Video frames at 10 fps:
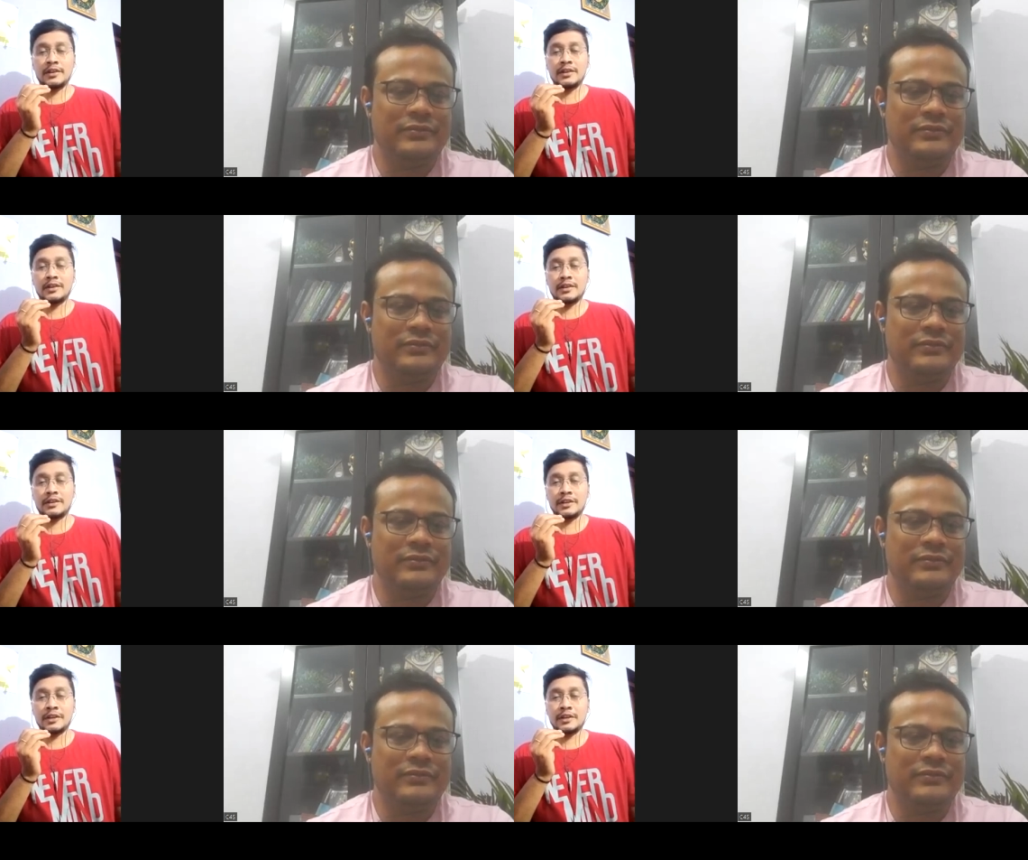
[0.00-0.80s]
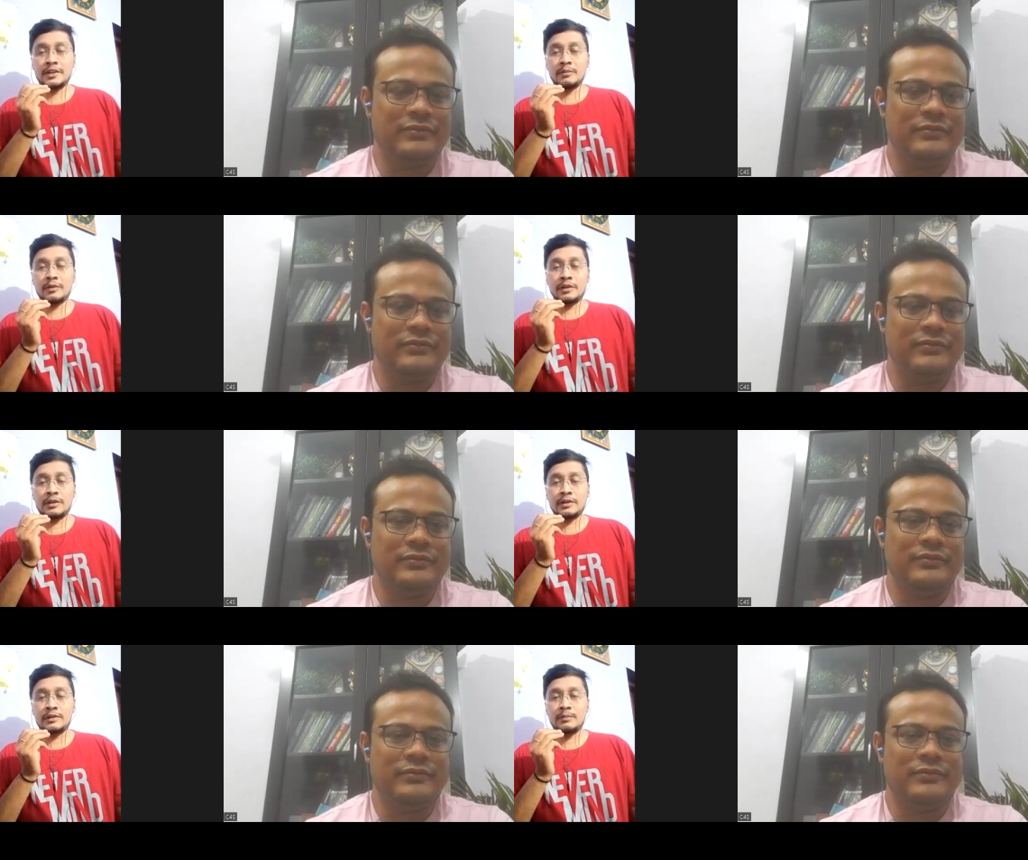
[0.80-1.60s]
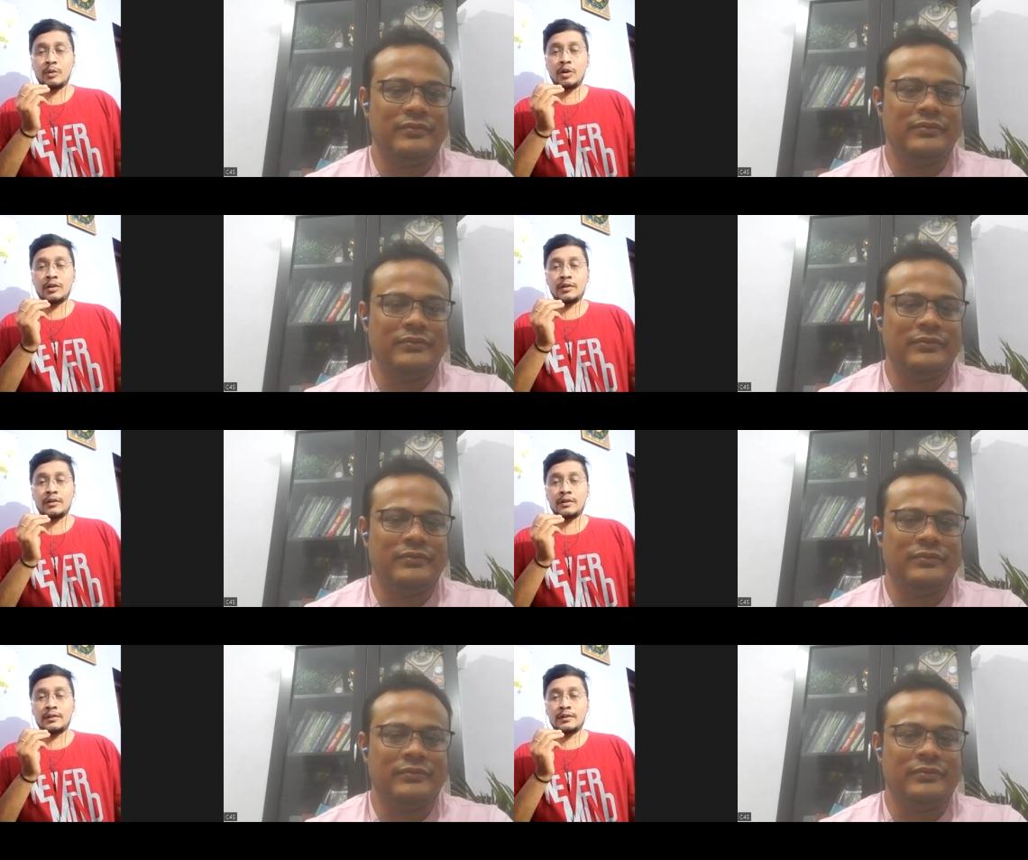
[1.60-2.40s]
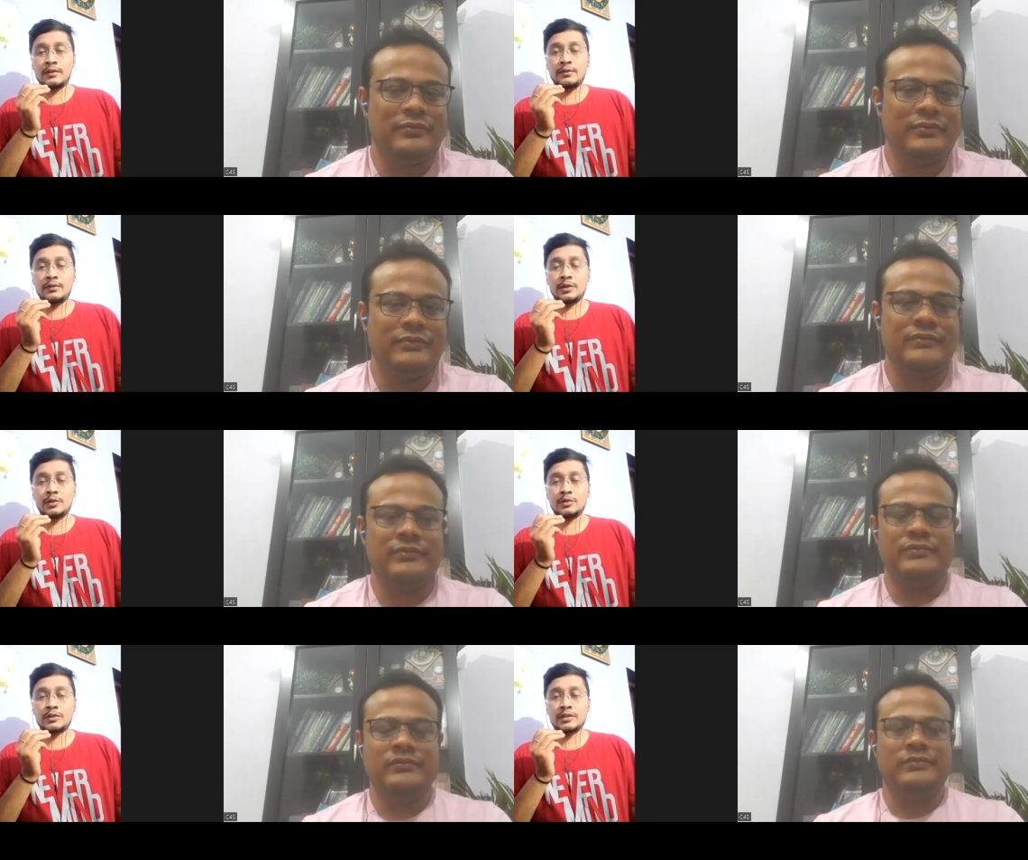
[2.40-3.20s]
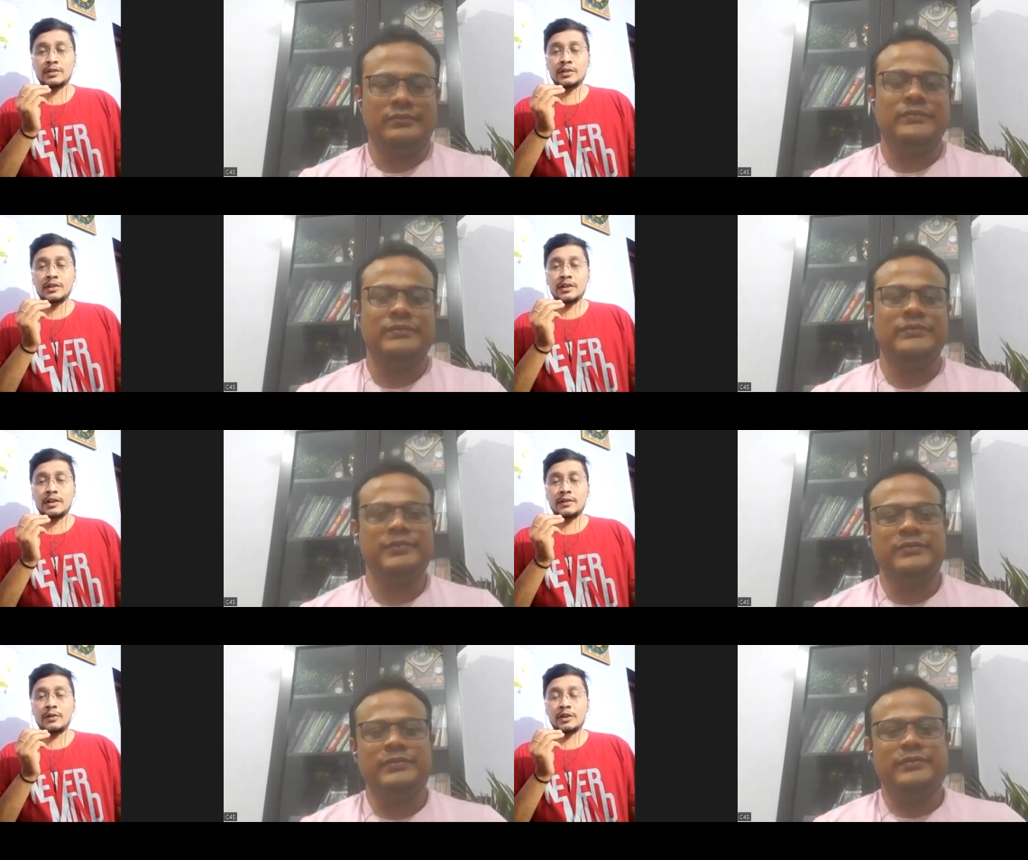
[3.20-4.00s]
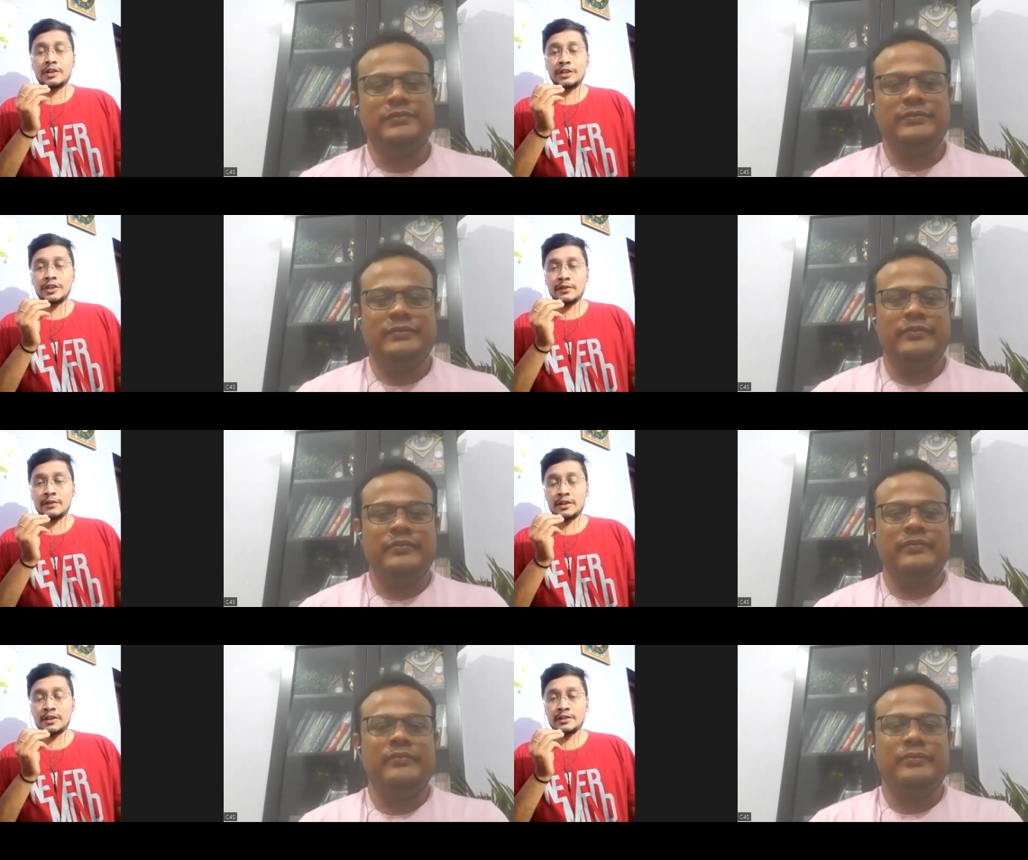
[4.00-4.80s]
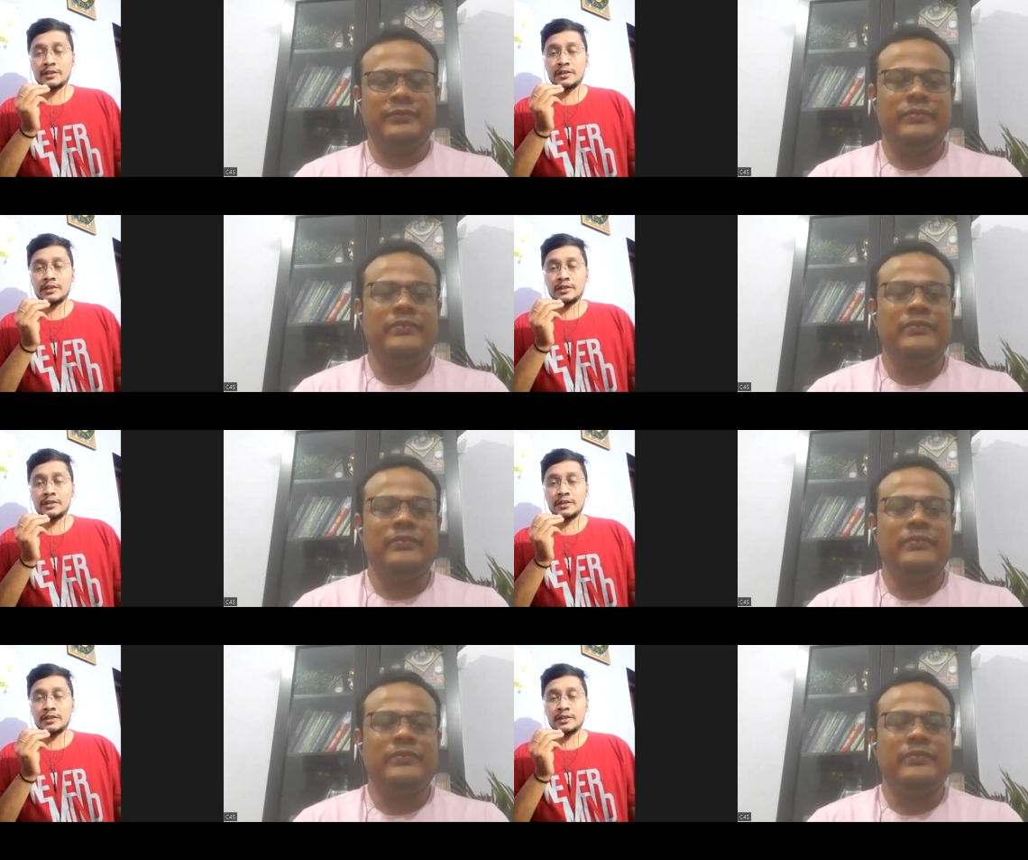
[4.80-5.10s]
Speaker 1: uh, taken a uh, mock with you, sir, uh, for the DAF analysis.